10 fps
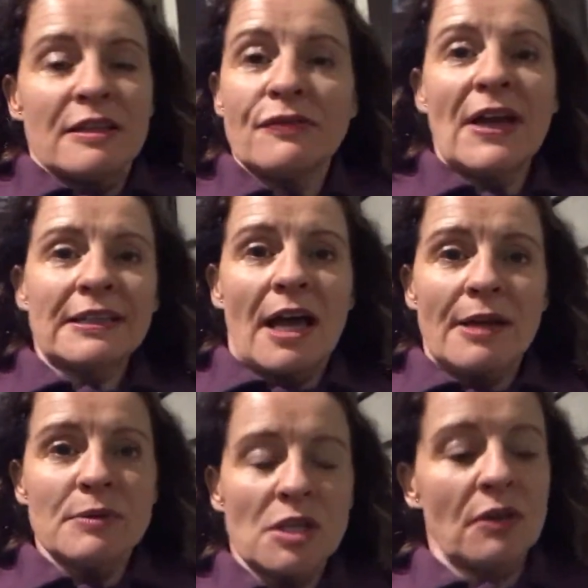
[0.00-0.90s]
the fact that
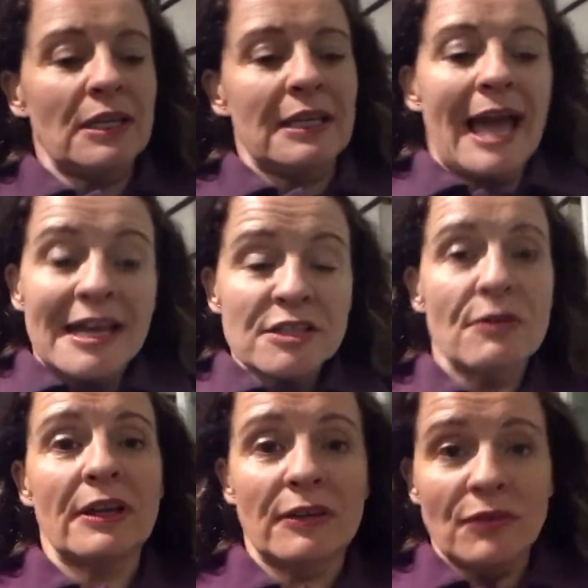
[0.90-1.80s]
I was only cash
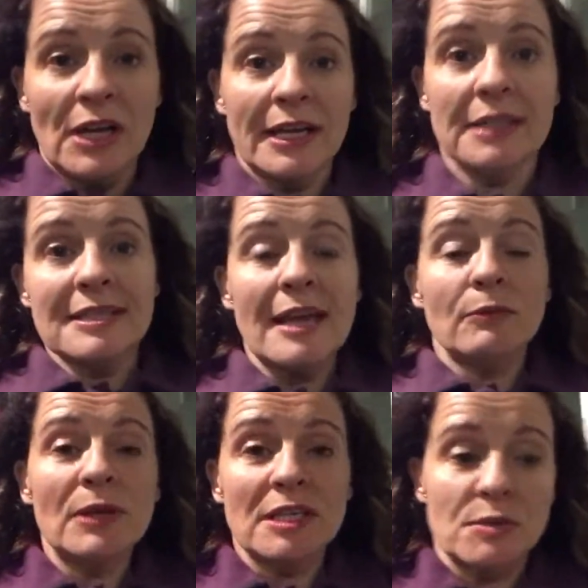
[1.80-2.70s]
flowing, if you like,
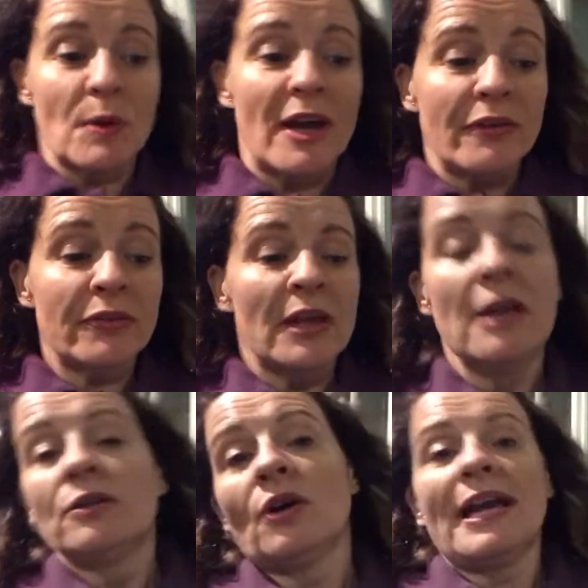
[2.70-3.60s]
10 weeks worth,
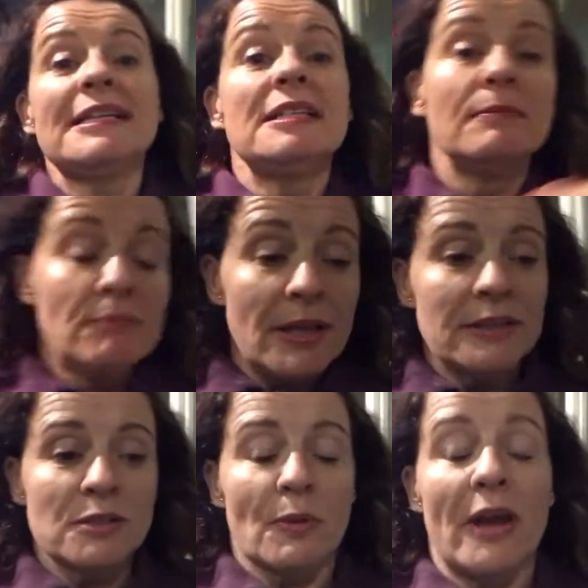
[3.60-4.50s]
not 18
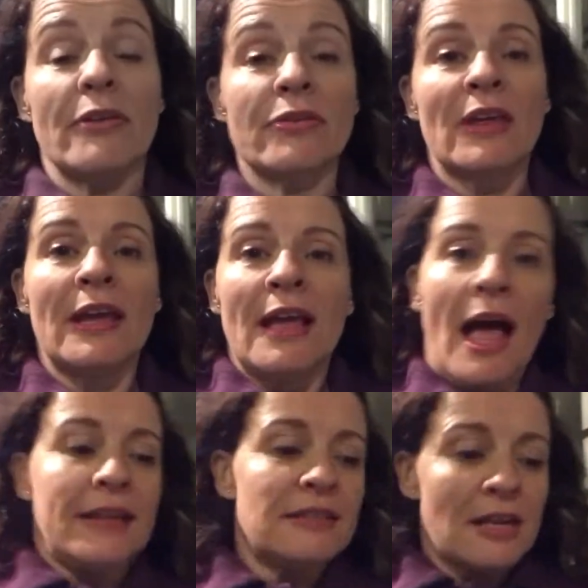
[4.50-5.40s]
months worth,
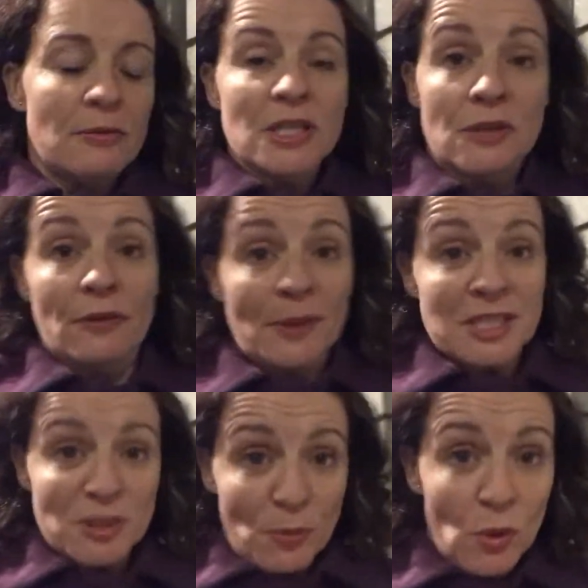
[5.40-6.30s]
and 10 weeks of a
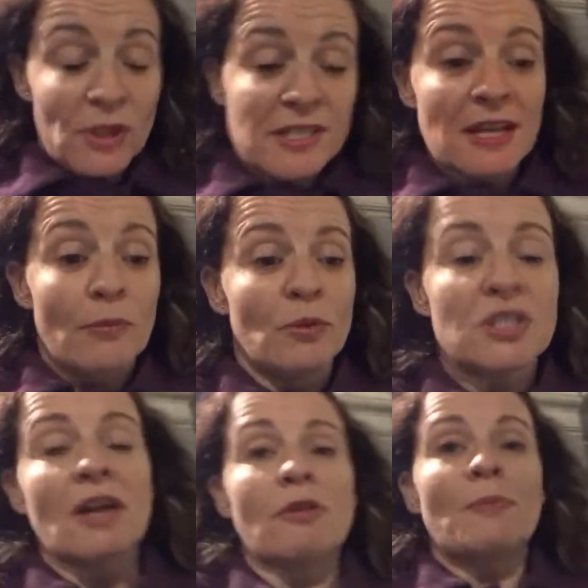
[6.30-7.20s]
much smaller sum,
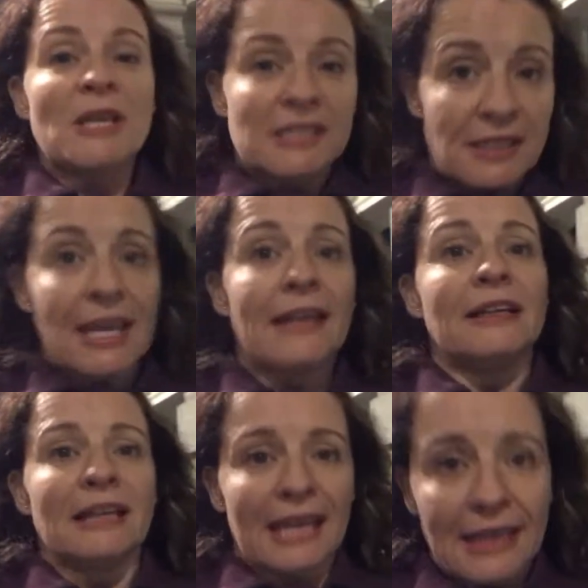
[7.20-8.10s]
which I repeated again
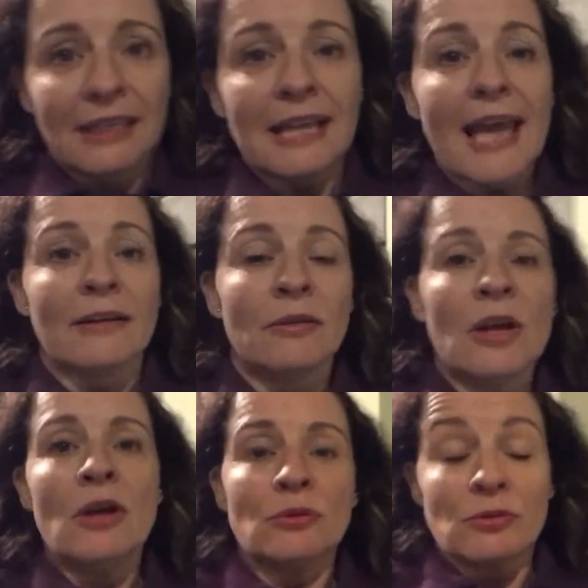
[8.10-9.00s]
and again and again
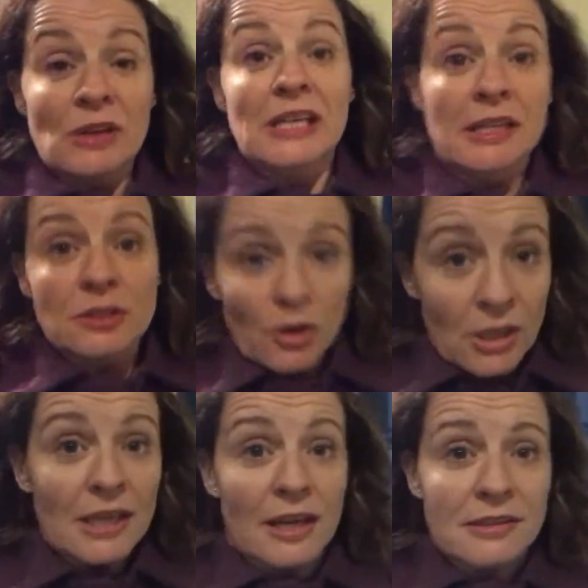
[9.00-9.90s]
with a really nice
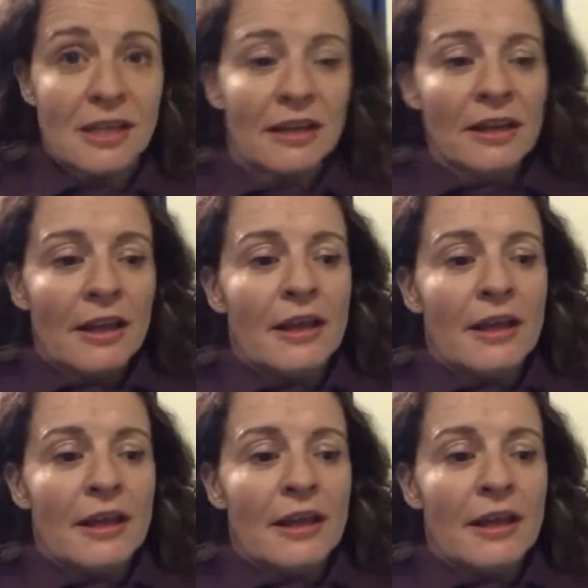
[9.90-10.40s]
cookie cutter,